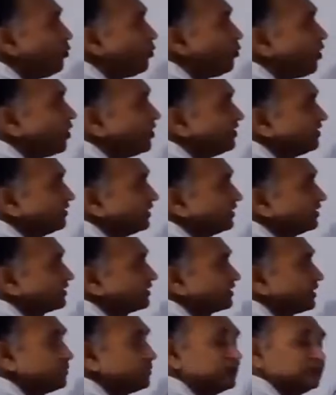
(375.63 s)
What is the
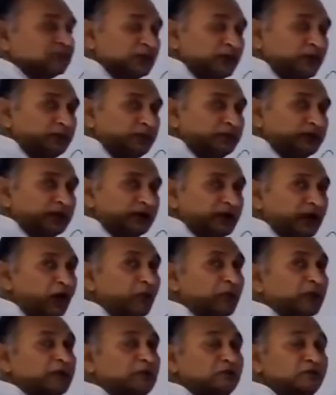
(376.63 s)
subscript? How
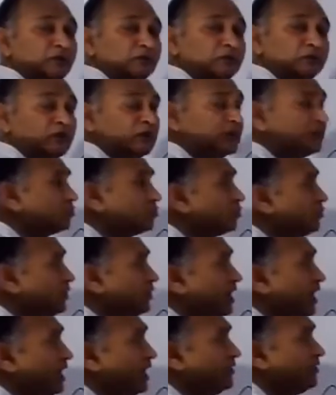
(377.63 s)
many phosphorus do we
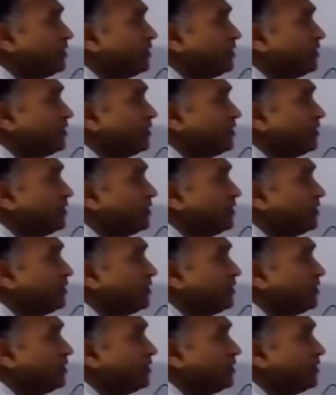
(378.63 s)
have